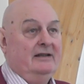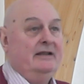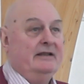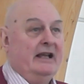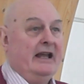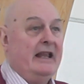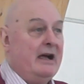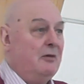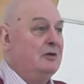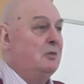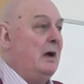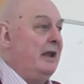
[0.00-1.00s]
didn't they? That
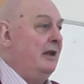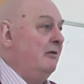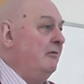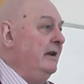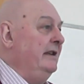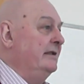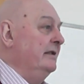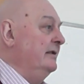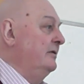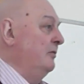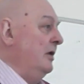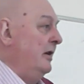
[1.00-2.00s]
was one of the
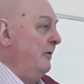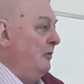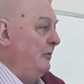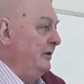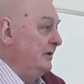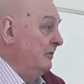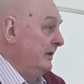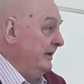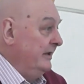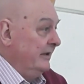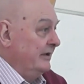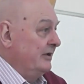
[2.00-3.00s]
reasons why, when we was
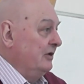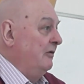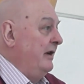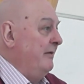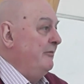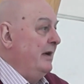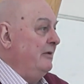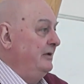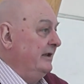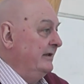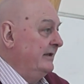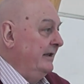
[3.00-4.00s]
looking at the story of
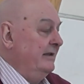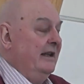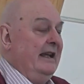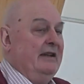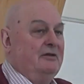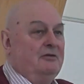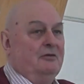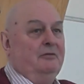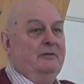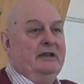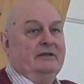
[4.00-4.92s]
Moses in house group